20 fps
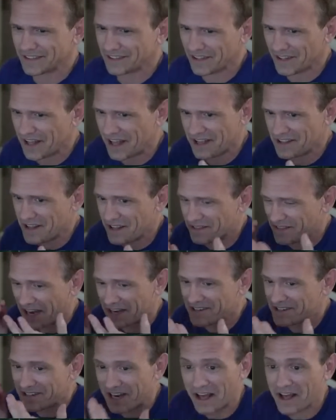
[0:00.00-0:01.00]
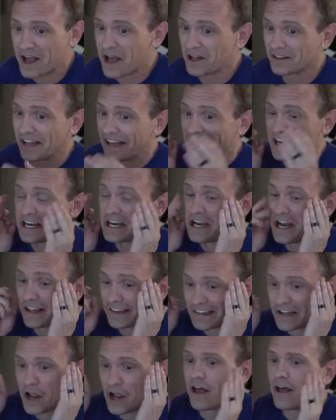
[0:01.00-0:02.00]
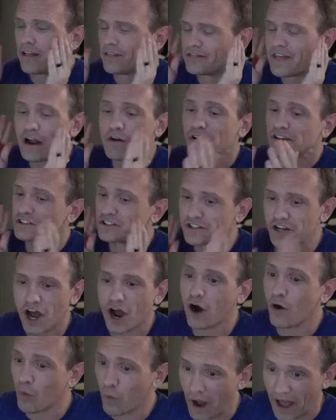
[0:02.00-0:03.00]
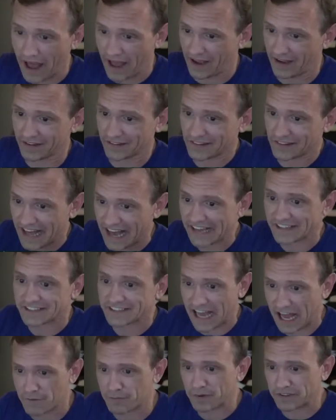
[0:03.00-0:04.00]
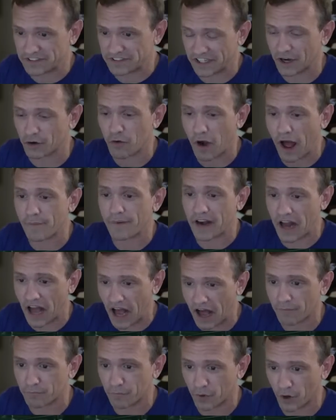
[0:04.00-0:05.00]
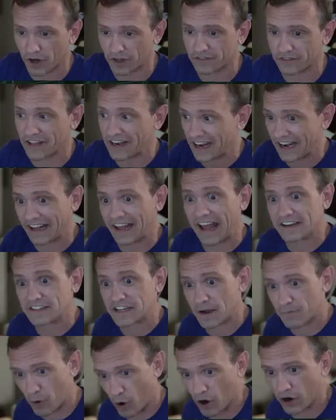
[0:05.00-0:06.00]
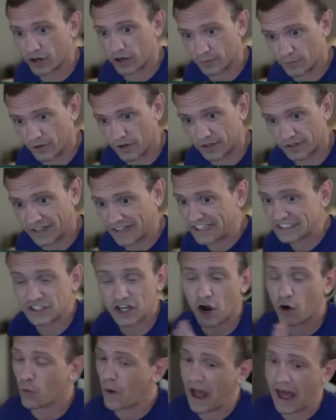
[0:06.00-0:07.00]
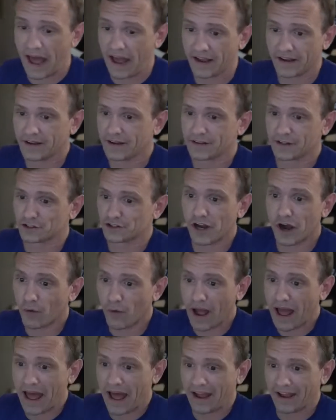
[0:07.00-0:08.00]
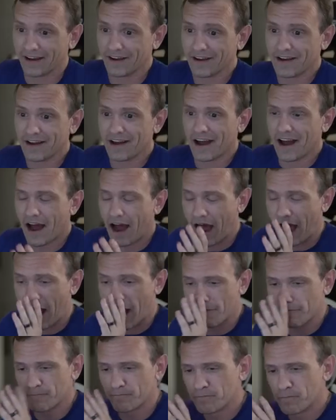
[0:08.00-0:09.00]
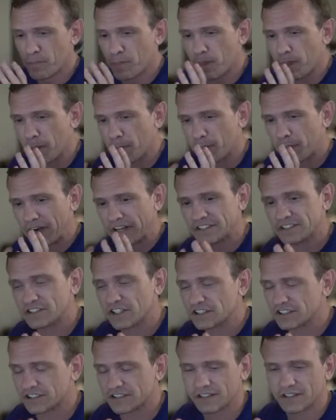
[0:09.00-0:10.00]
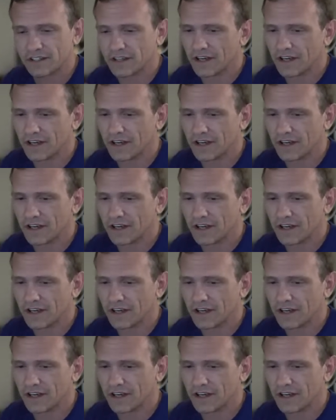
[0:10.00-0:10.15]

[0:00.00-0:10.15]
they like. There is no way less happens in a Robin Hobb book than in a KJ Parker book. Like, there's no way. There's no way. But it's just,